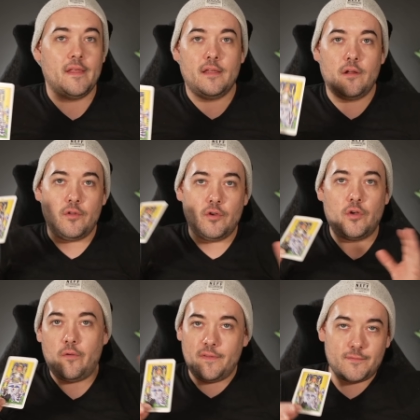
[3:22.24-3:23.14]
You know, you could
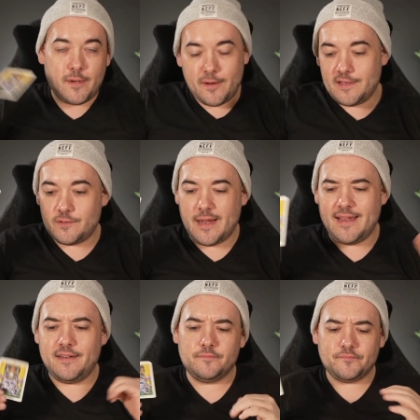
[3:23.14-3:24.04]
go this way or this
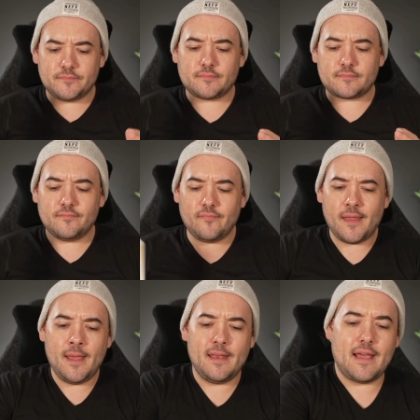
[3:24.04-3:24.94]
way
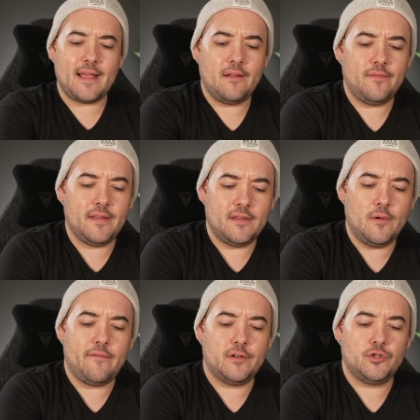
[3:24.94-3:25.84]
and I kind of feel like you
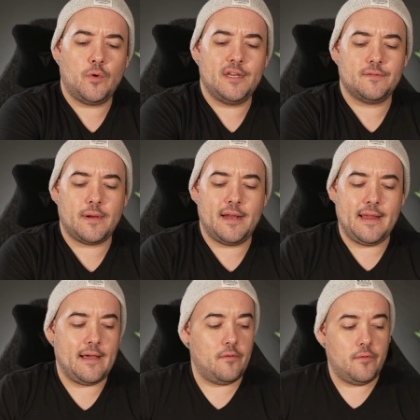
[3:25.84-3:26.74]
have a choice right
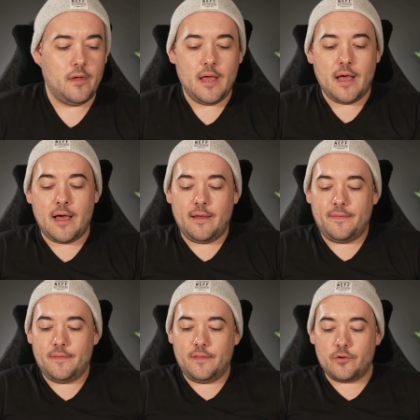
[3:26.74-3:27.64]
now
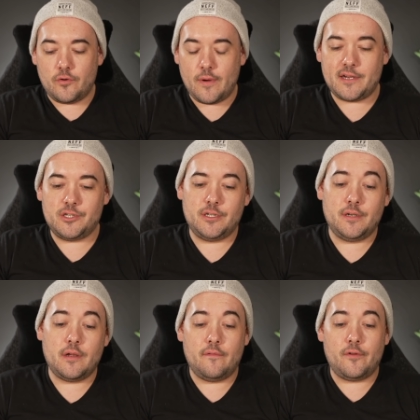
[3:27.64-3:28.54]
on the
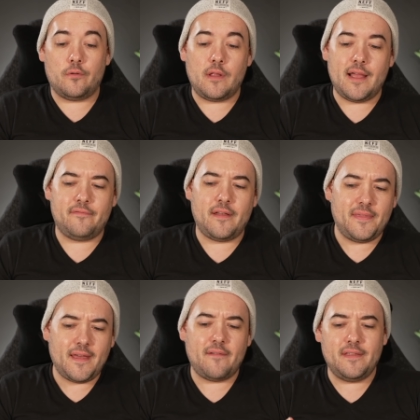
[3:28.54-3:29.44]
direction of your life. I,
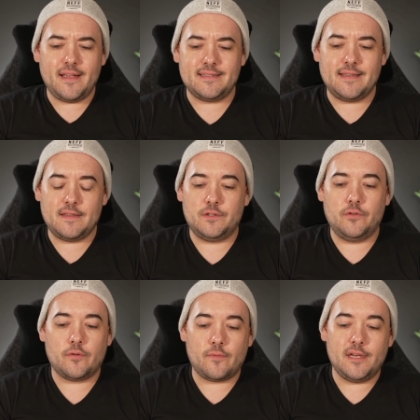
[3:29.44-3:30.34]
I, feel like I said this to you
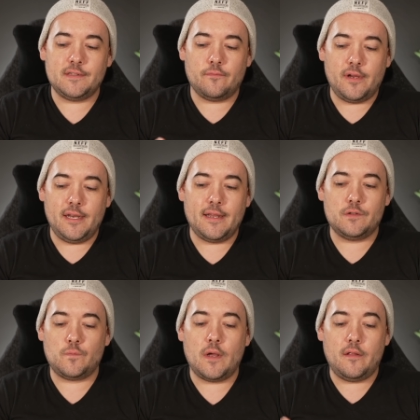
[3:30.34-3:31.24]
in a recent reading
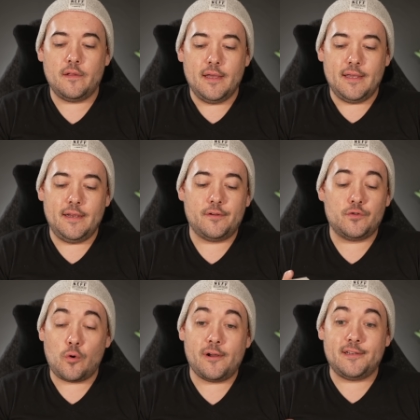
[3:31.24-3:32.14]
as well here,
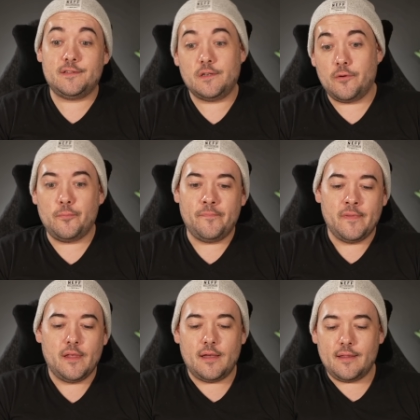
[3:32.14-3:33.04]
Taurus. So
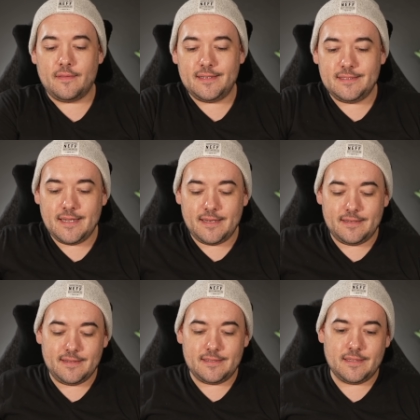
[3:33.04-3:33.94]
uh, let's dig into
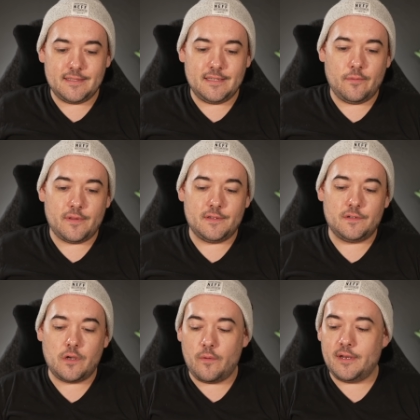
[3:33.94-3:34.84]
this and let's see where this is
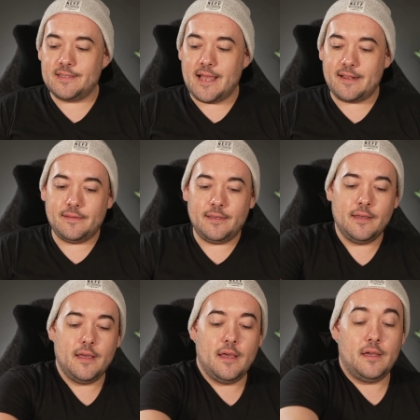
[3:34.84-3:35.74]
going exactly.
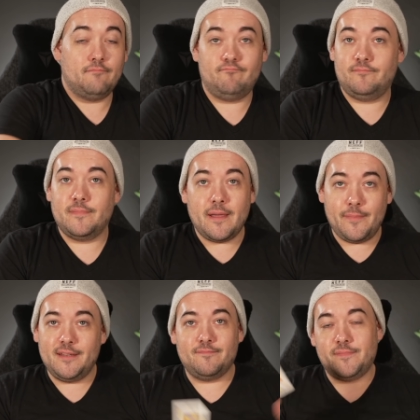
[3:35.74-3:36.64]
I mean,